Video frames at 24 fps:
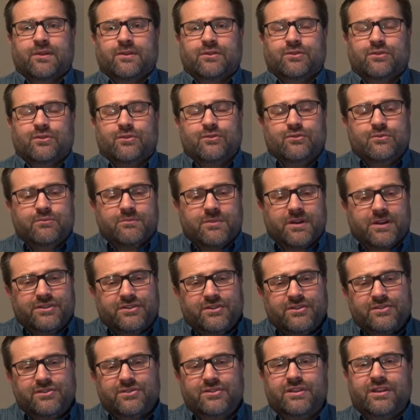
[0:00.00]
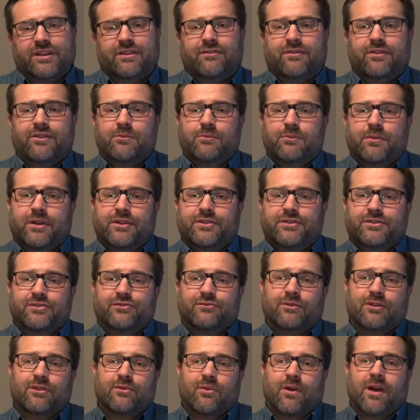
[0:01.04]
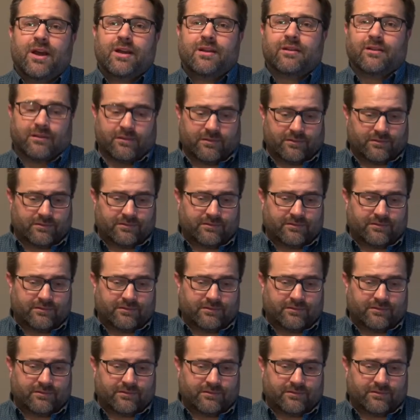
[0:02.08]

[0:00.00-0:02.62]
To whom much is given, much is required.